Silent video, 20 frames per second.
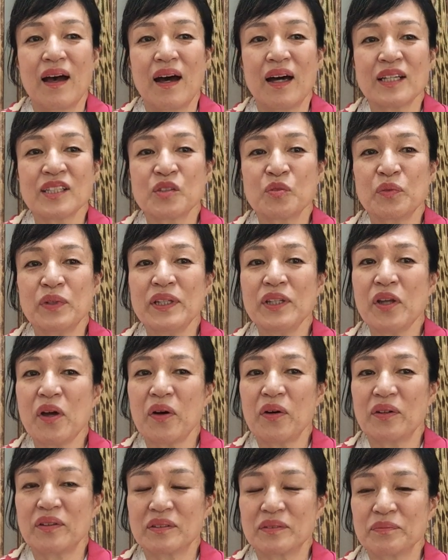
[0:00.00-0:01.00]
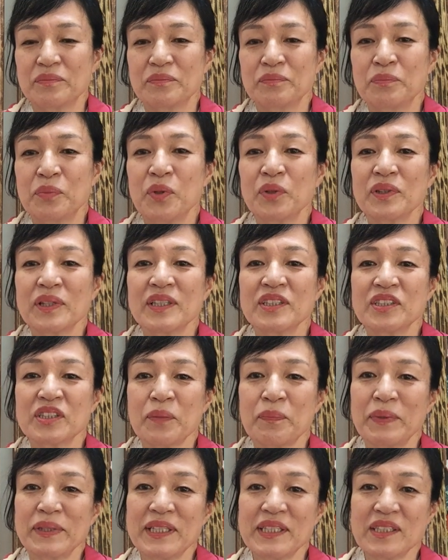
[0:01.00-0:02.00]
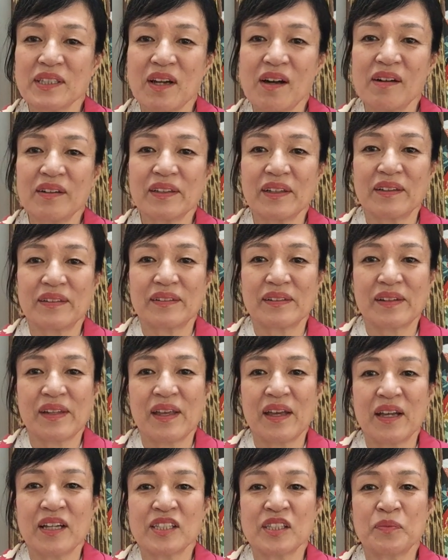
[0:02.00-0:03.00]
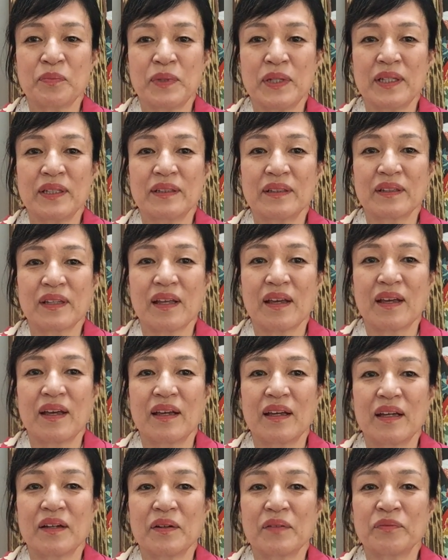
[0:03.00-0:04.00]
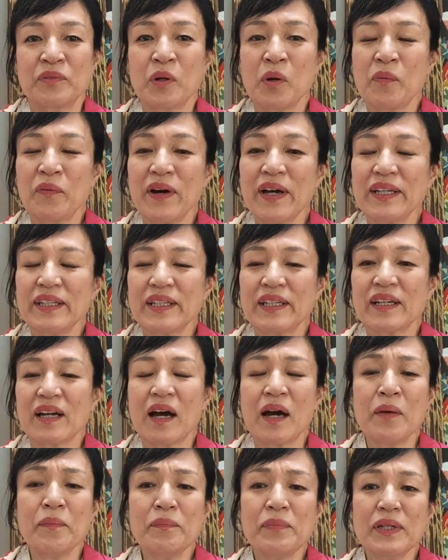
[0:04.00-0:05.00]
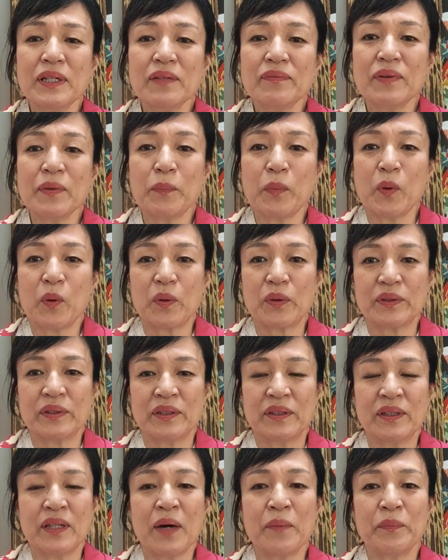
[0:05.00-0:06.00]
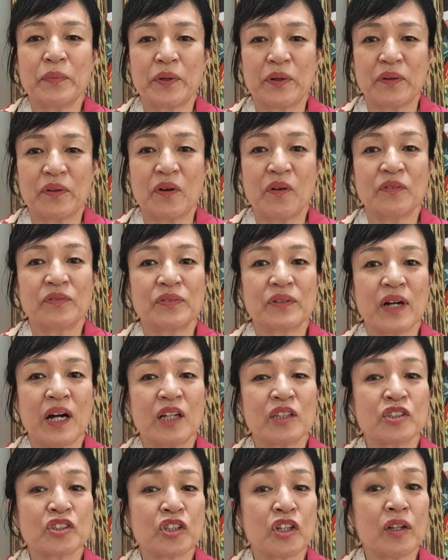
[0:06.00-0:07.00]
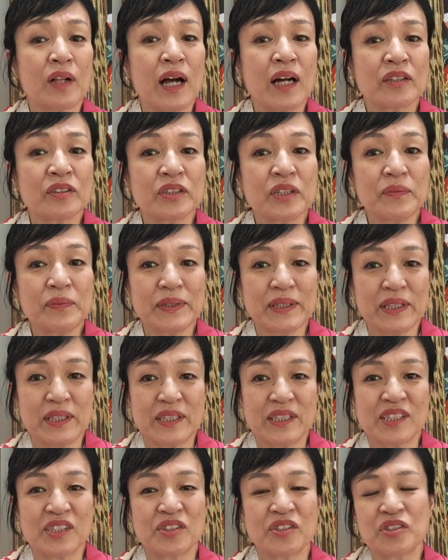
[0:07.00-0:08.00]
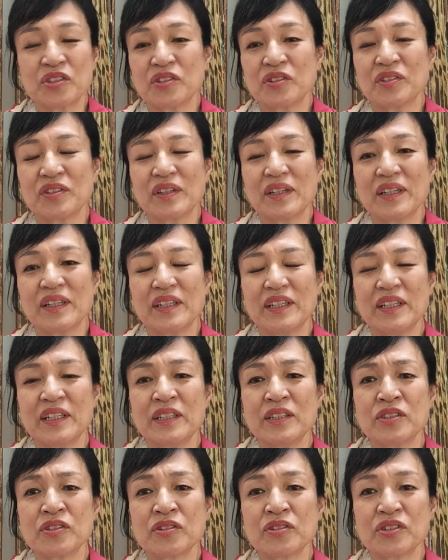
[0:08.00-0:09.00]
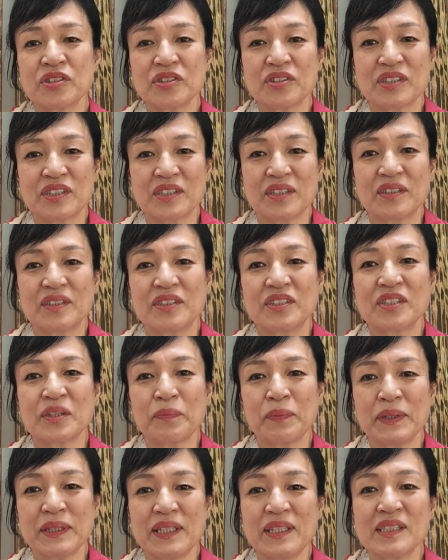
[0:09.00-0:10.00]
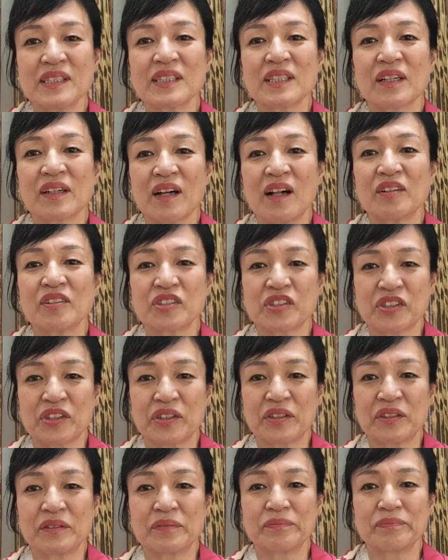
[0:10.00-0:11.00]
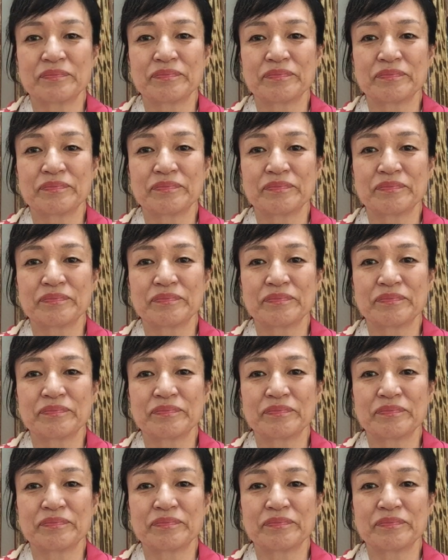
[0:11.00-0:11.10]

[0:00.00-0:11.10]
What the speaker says: As we know, Portland Japanese Garden has been providing unbelievable number of cultural activities to introduce Japanese culture.